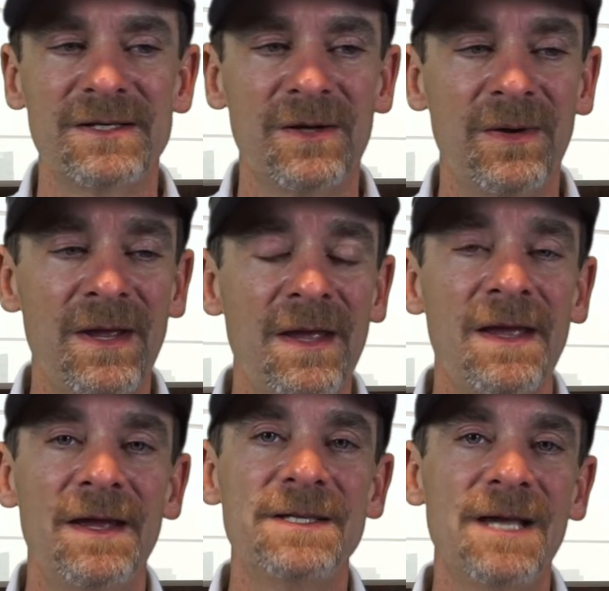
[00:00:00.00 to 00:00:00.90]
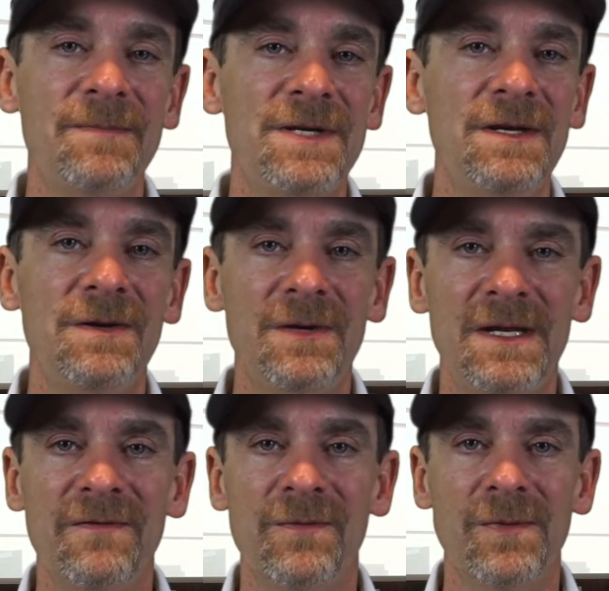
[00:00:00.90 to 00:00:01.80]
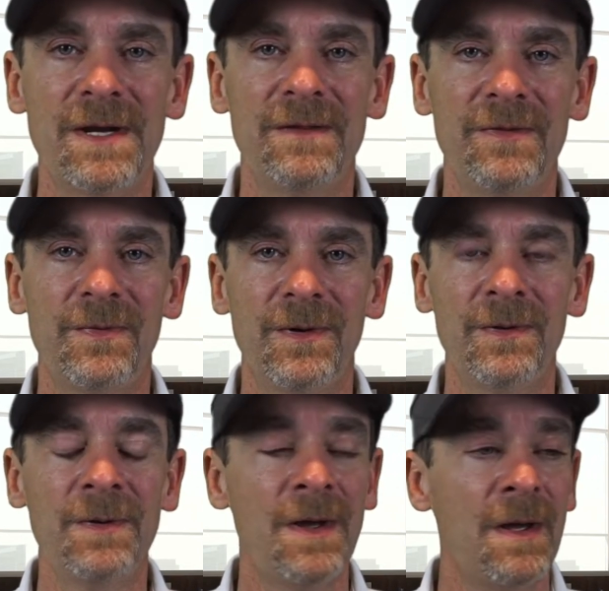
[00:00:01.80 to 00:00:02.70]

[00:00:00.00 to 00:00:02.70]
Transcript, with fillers: So it's up to you to give a read through.